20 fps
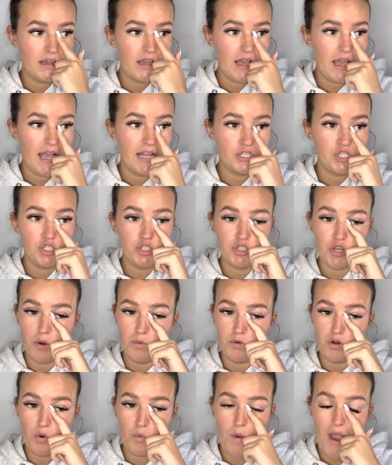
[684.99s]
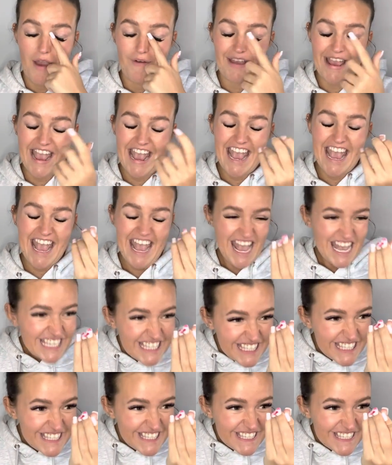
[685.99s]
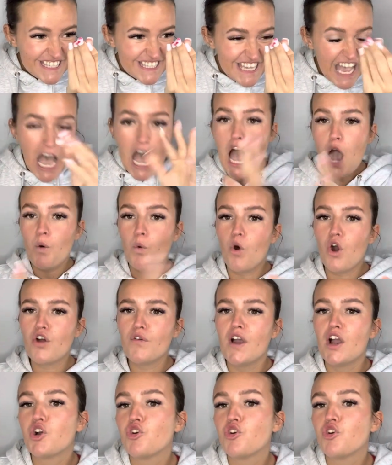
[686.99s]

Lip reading: I actually don't know where it is. I wore it around